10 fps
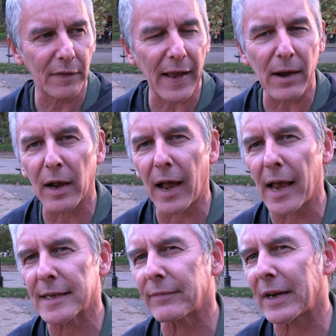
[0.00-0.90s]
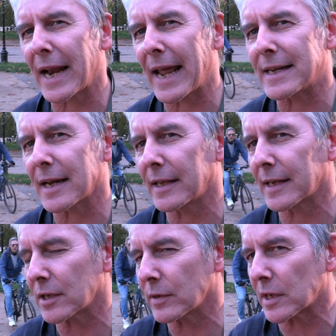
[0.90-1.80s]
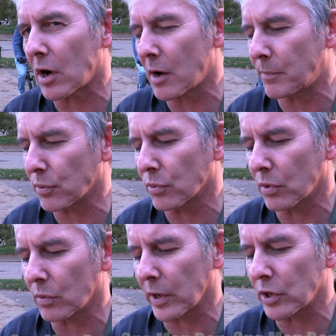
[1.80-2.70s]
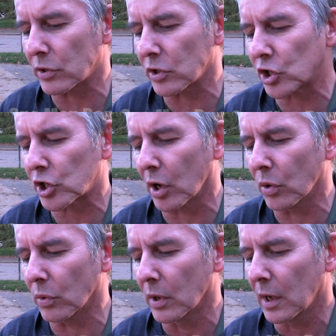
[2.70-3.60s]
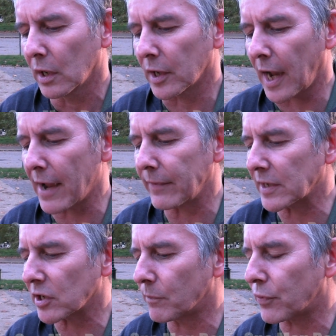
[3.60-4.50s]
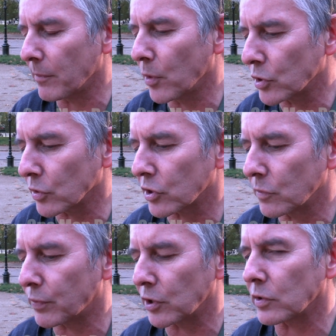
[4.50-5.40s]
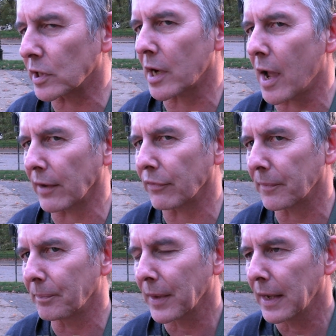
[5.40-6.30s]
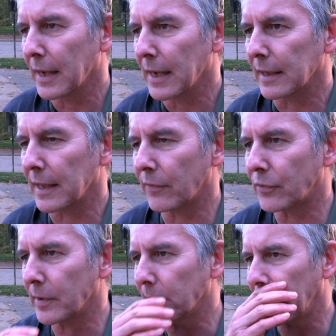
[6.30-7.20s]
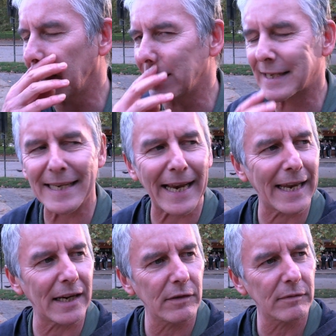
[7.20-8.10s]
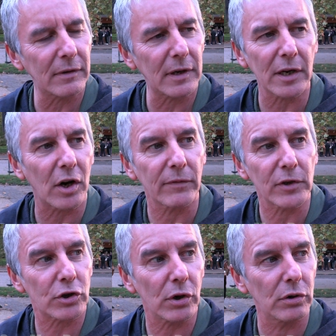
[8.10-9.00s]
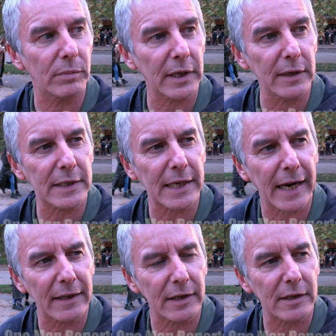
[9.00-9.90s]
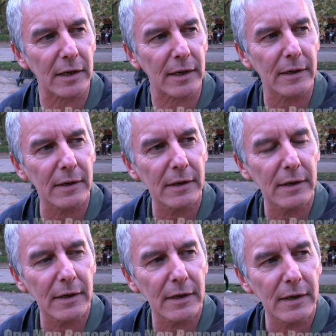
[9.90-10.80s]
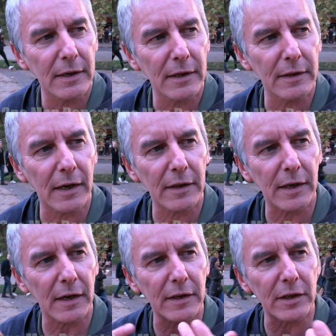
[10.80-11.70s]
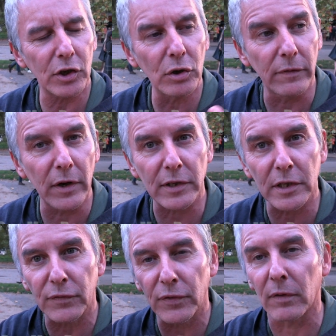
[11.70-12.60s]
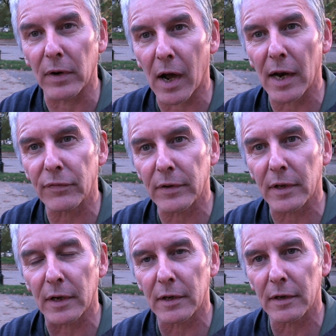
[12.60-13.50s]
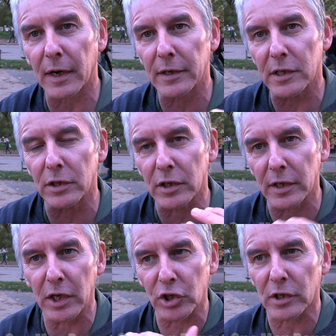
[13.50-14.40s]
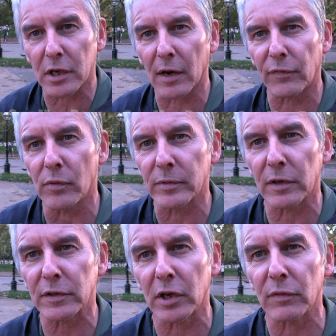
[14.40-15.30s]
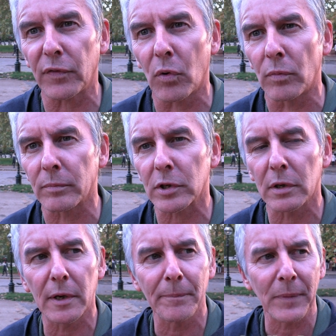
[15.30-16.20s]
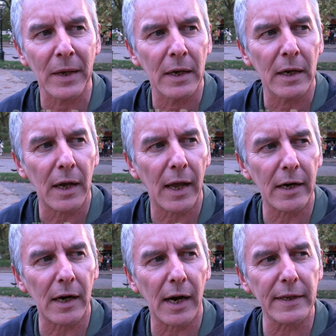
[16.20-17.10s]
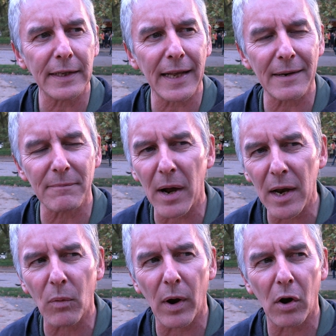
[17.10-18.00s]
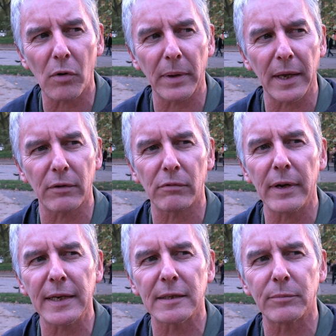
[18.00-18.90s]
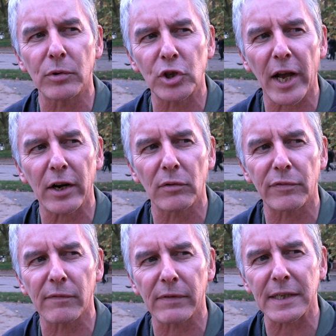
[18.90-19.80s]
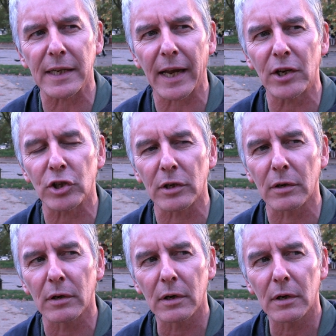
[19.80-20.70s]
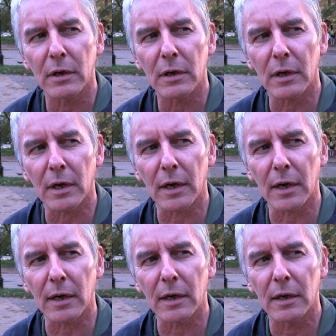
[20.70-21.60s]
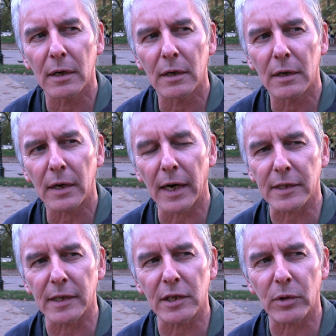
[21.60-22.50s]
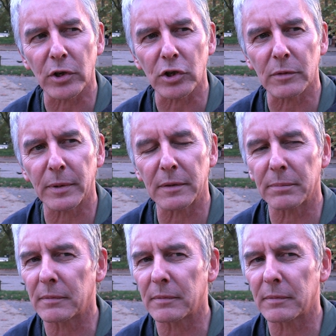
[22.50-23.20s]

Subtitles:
that has ever led, there's no example where you can show that having some primordial soup produces life. And therefore he's saying, and I don't know if it's true, but he's saying that that the universe is full of life, and that under certain conditions life forms into certain forms. And I think that might well be a reasonable channel for investigation as to these questions. But